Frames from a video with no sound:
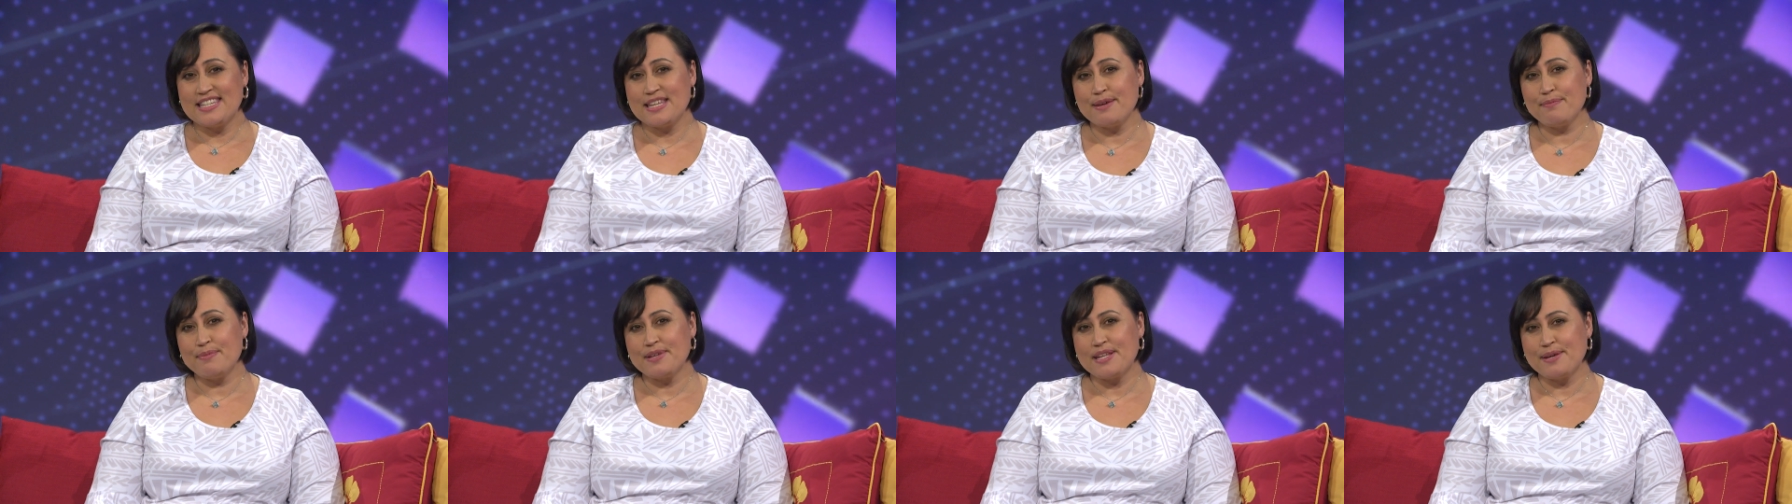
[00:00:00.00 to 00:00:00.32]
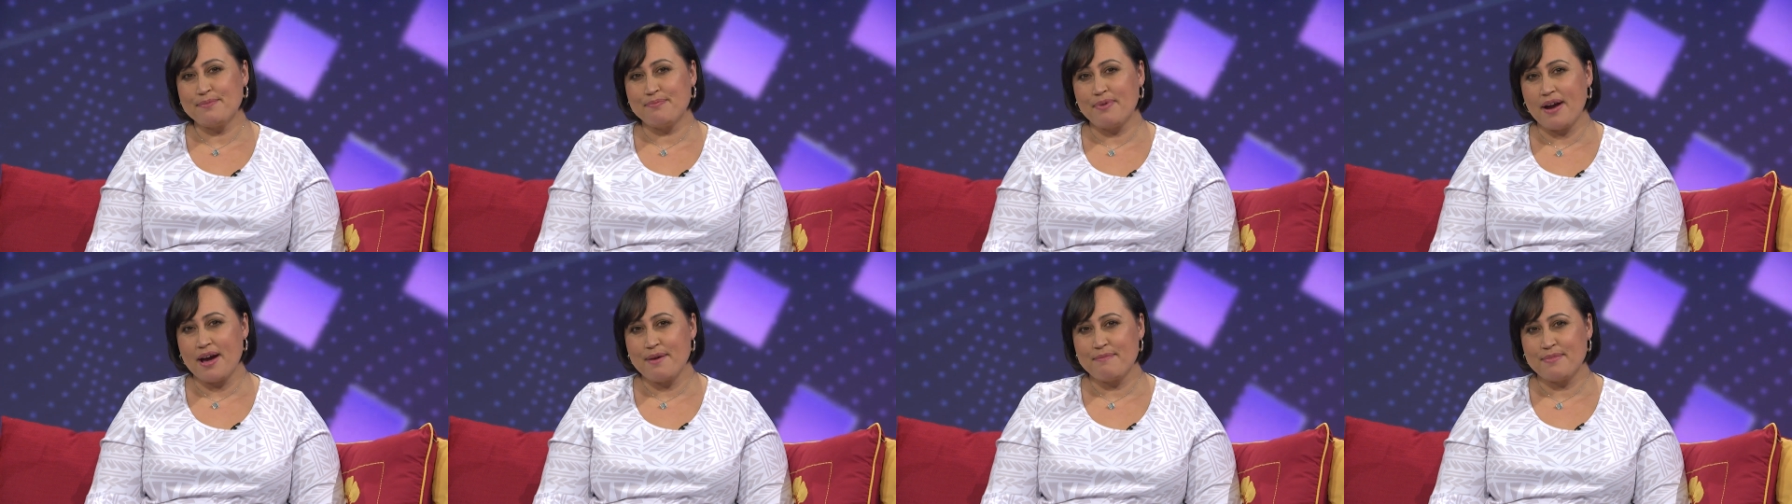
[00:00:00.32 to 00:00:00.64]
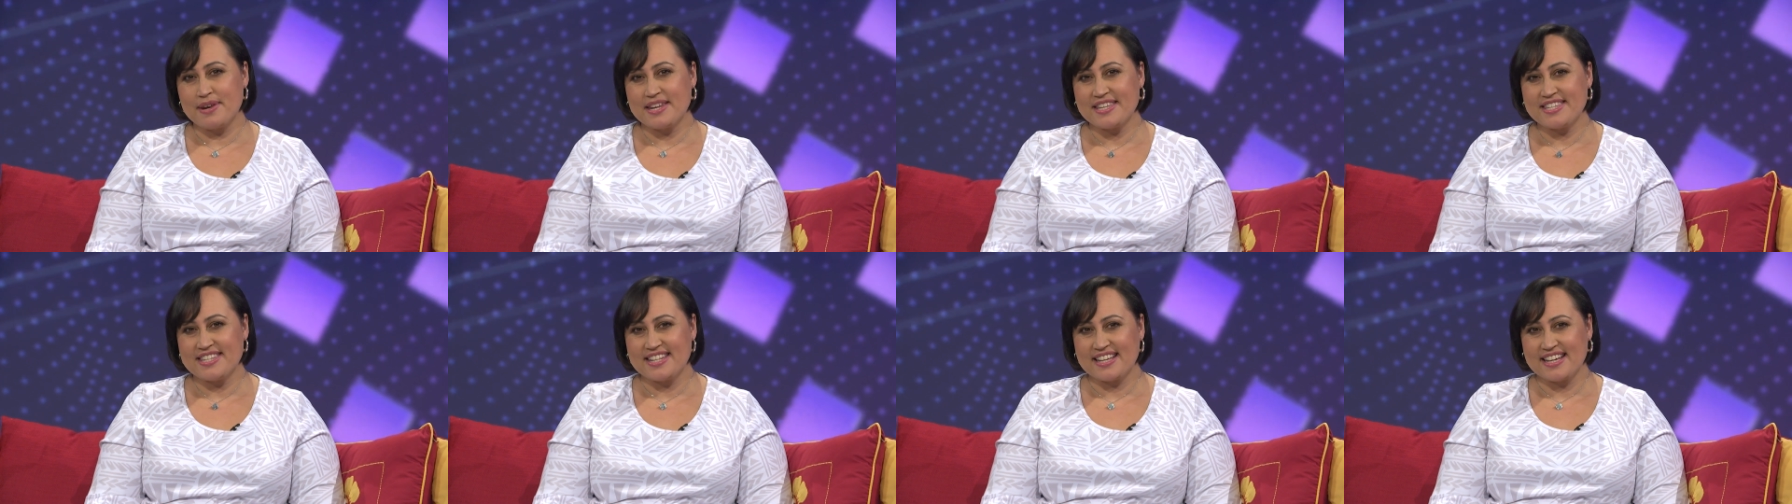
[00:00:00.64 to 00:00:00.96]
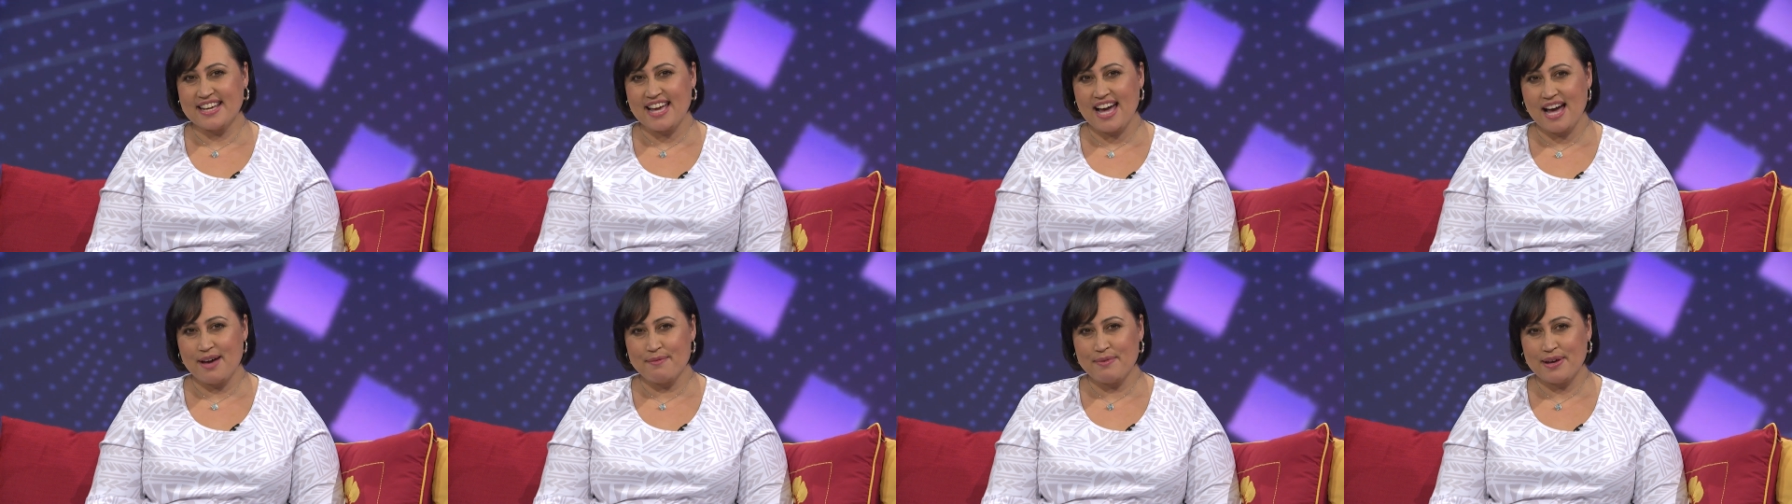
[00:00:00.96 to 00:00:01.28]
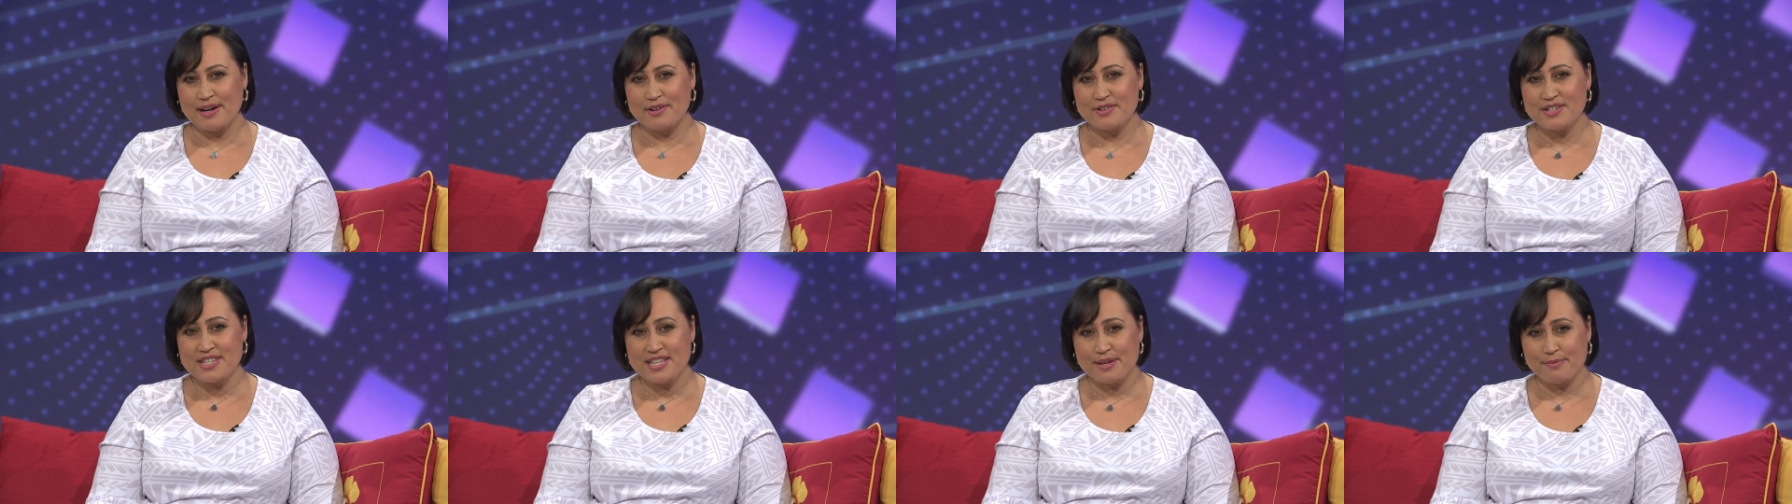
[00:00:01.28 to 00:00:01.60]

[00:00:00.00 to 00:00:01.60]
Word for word: Deputy Prime Minister Carmel